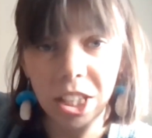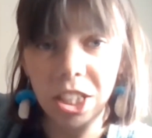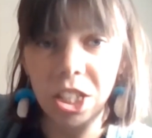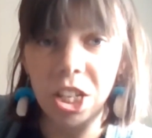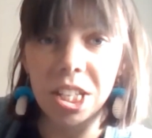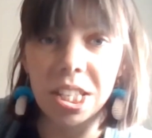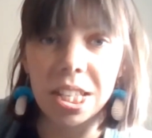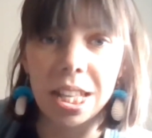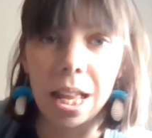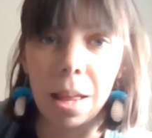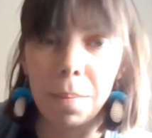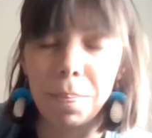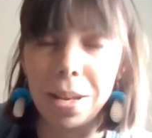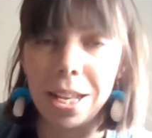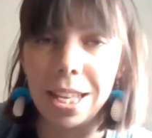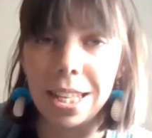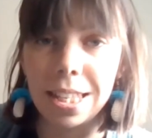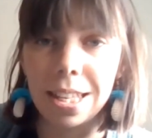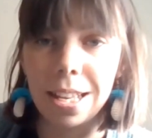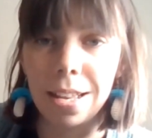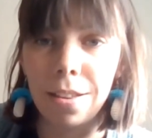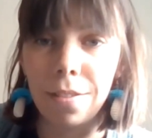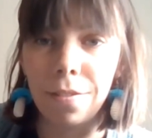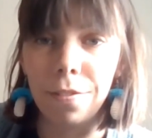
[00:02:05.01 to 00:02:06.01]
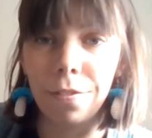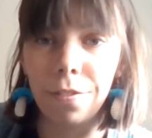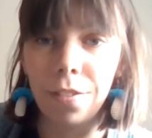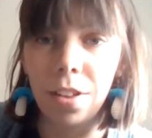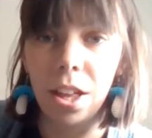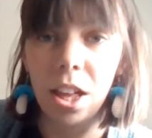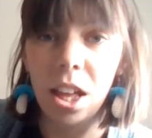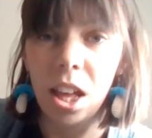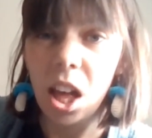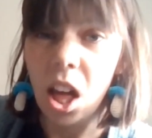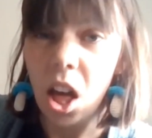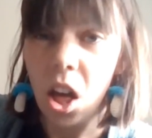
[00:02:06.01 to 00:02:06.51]
Just a little piece of
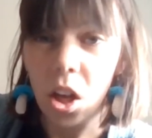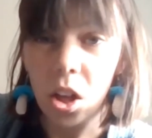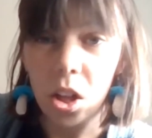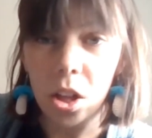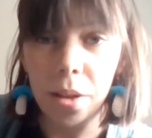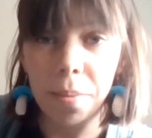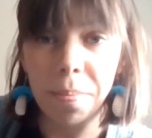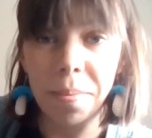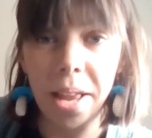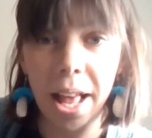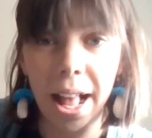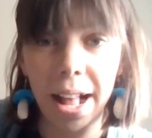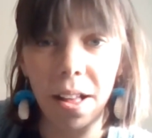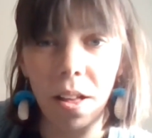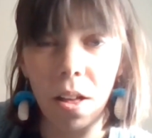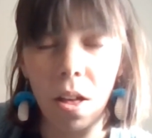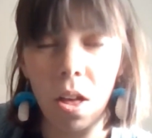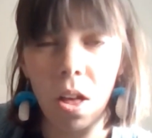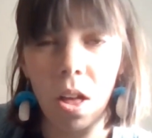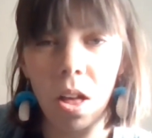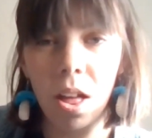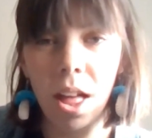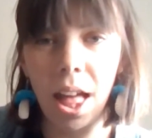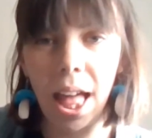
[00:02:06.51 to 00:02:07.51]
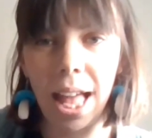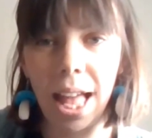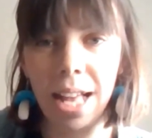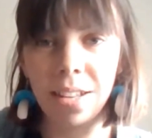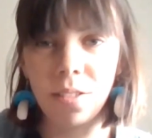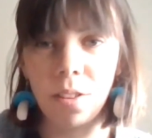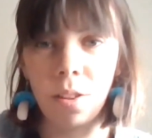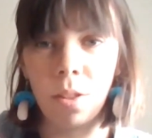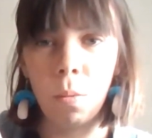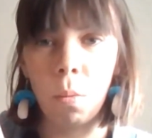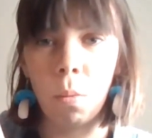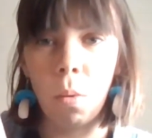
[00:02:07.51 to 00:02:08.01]
home decor,
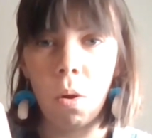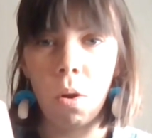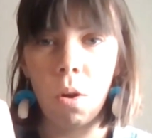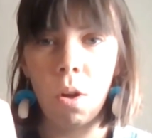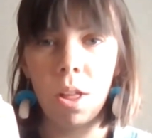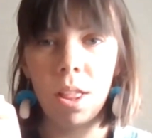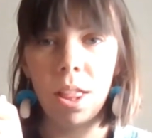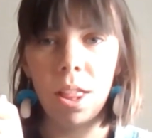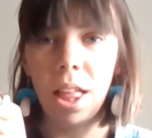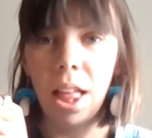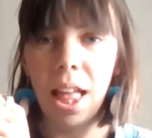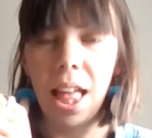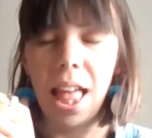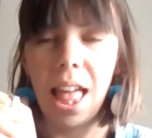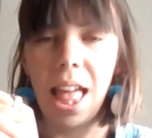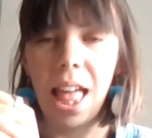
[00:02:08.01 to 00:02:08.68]
hangs on the wall.